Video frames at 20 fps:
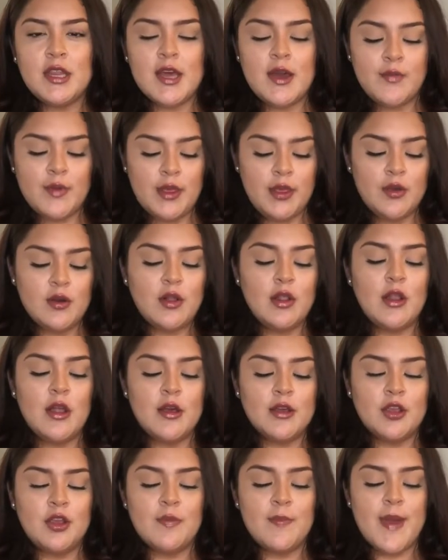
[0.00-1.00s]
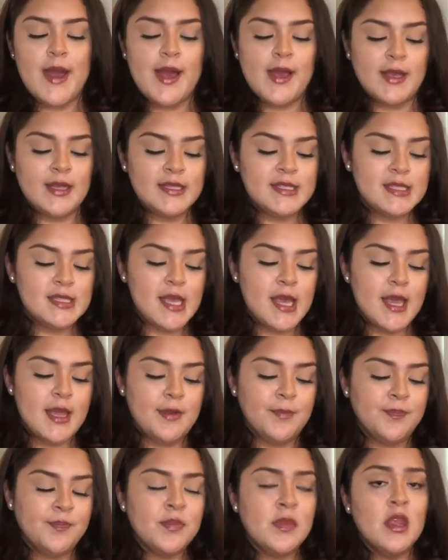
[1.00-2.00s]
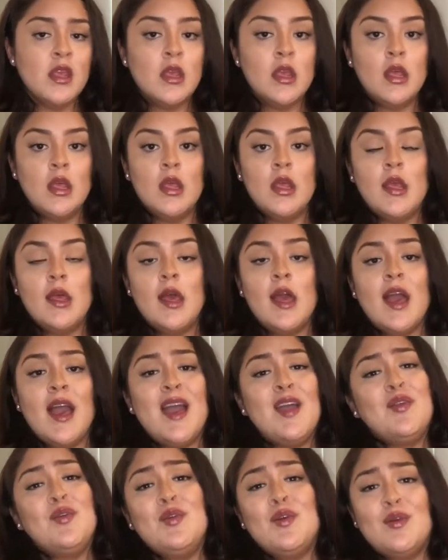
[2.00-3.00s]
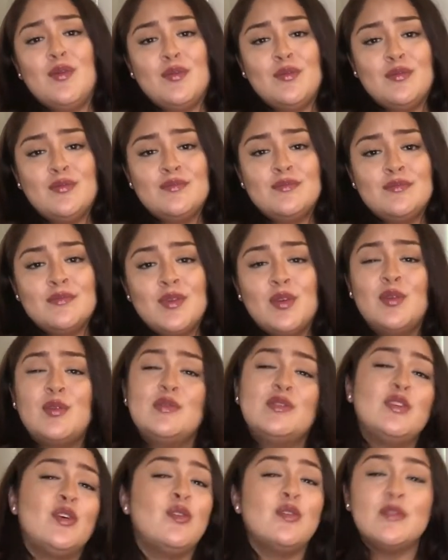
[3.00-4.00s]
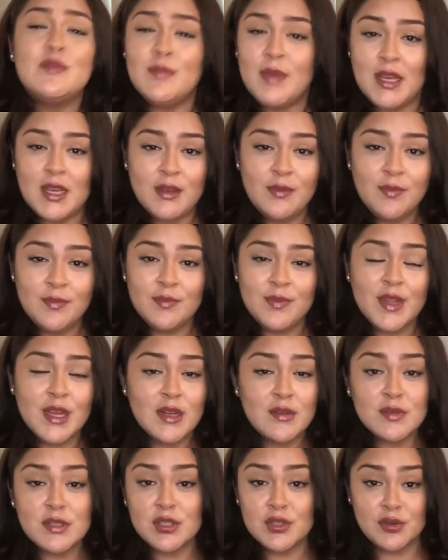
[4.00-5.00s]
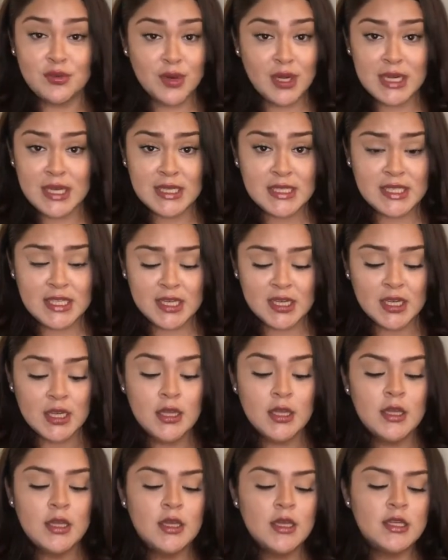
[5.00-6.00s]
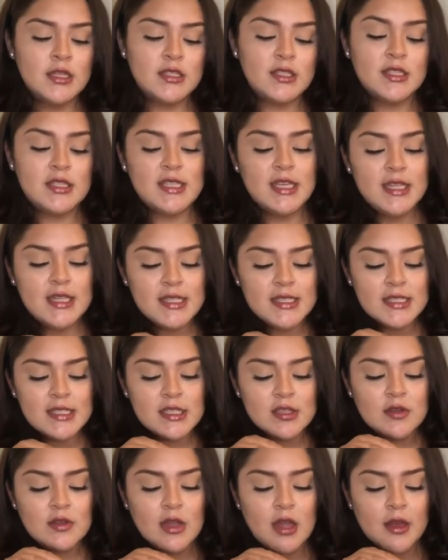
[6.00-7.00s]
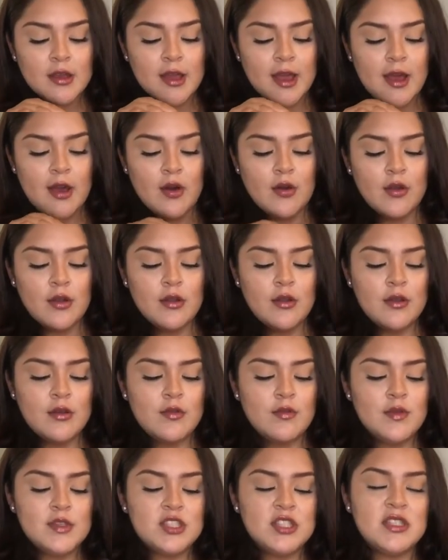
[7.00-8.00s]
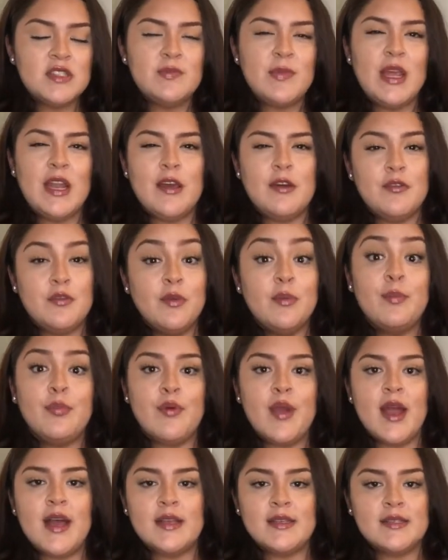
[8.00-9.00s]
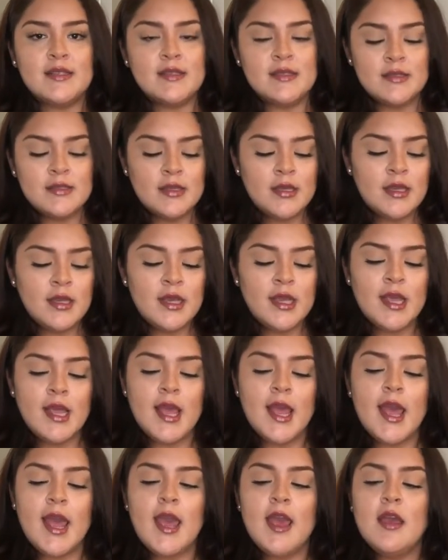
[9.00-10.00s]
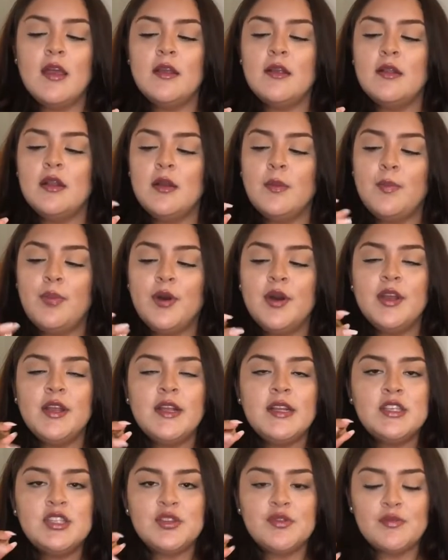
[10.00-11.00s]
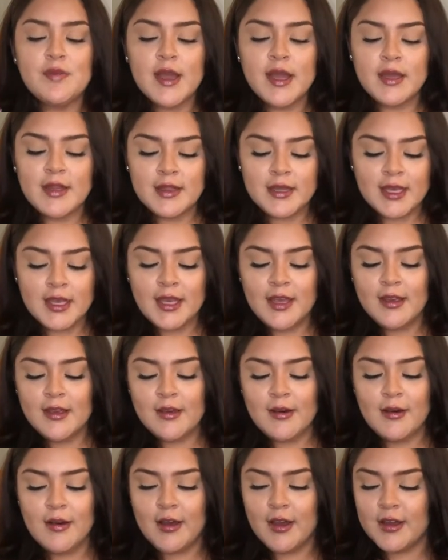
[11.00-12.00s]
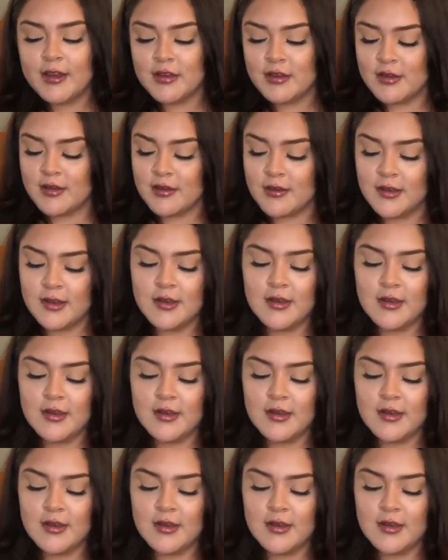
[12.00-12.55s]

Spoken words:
That way you can lock your bags. And I don't know who told me that it was a great idea to take this little lockout, which is made out of brass, and put it directly on